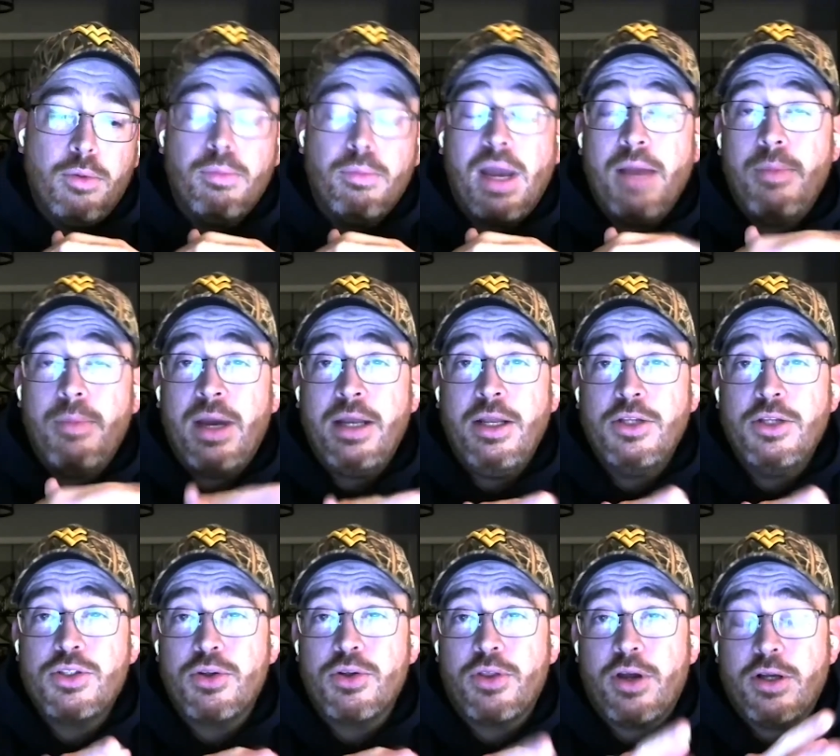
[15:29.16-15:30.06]
My my
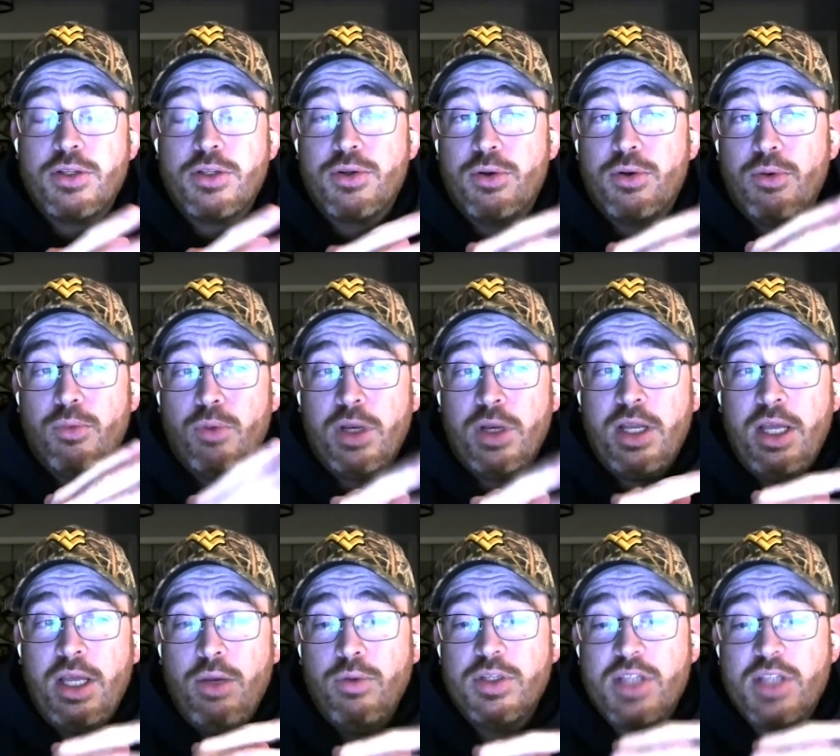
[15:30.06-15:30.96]
initial thoughts are when
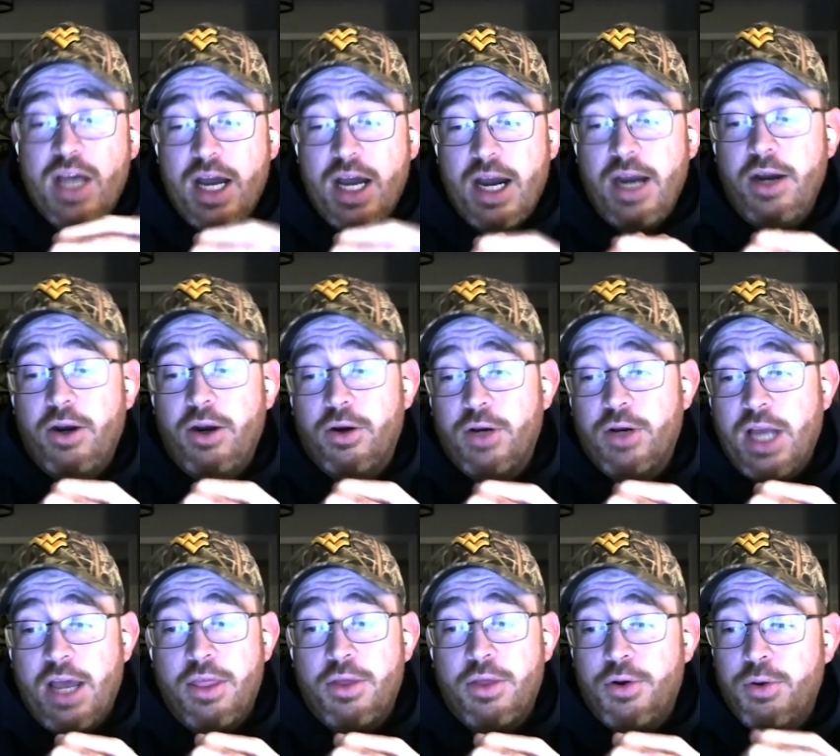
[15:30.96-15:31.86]
he was hired,
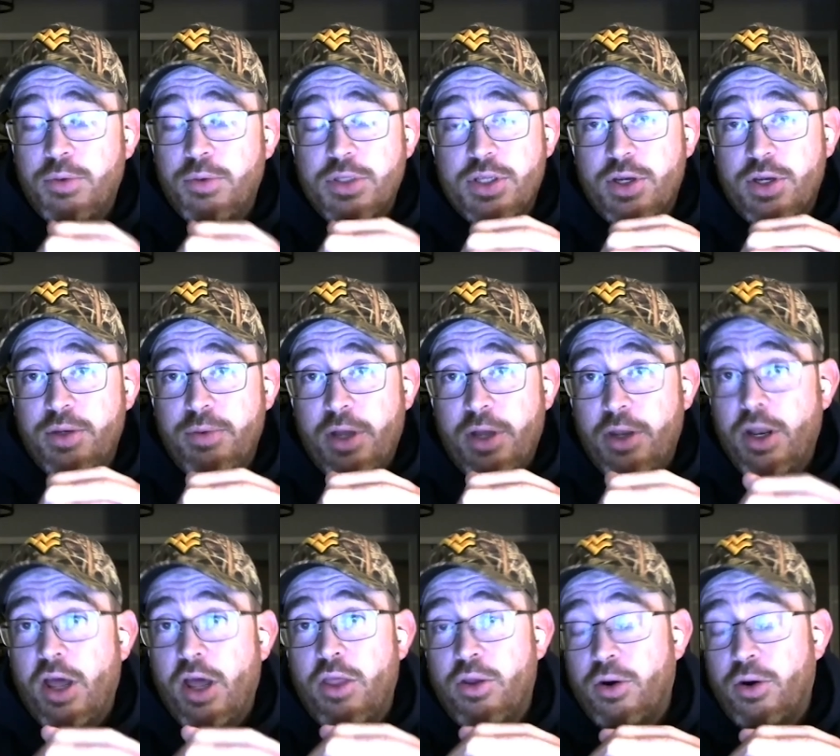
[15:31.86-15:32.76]
I thought it was a,
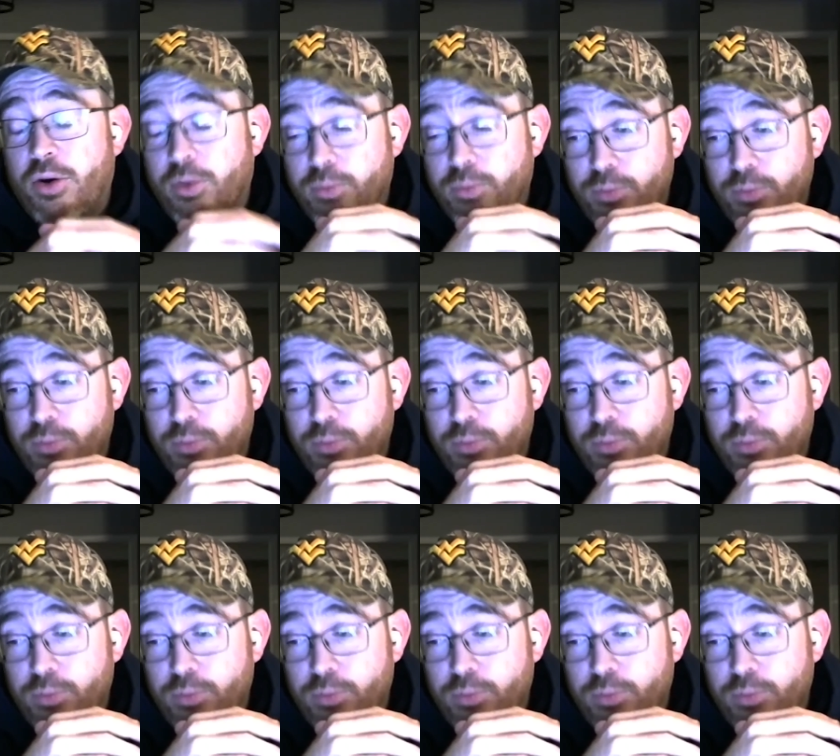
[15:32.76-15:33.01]
another